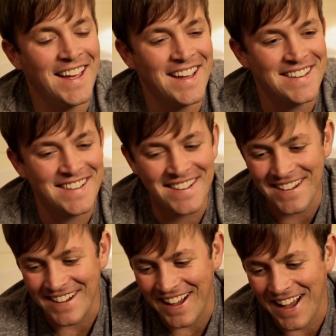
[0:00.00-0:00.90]
Ed,
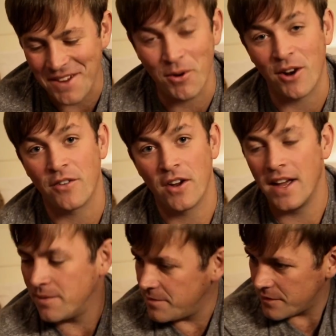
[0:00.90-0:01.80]
I had worked for
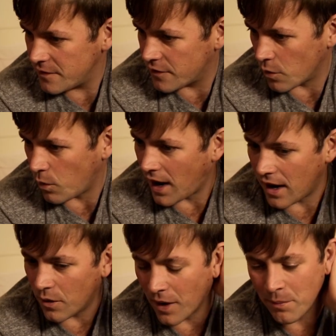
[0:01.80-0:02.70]
Ed for a
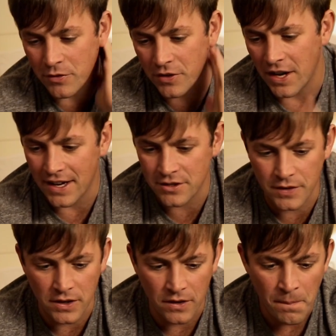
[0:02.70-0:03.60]
while. When I moved to
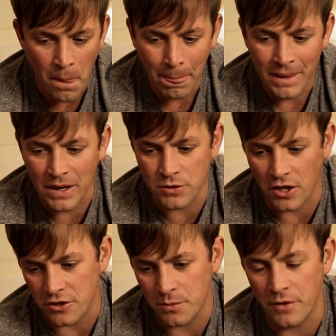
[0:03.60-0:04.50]
Nashville, he was
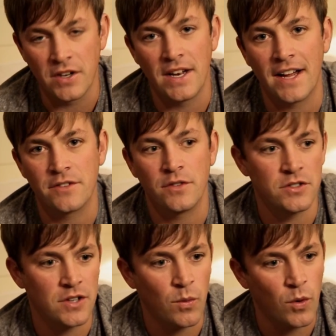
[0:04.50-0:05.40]
also moving to Nashville,
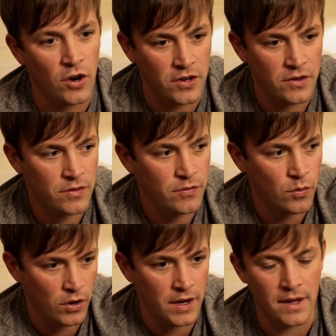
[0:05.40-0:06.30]
and so I worked
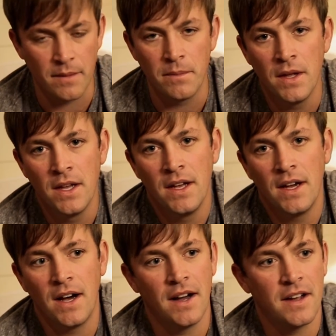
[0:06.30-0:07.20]
for him,
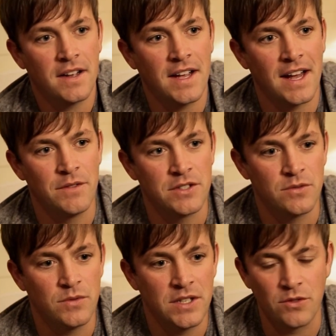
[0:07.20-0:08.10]
kind of
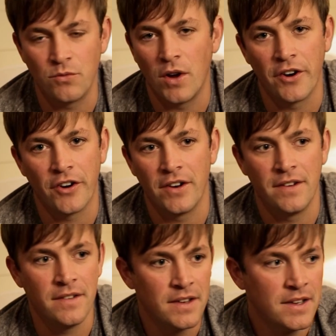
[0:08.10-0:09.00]
as a runner, and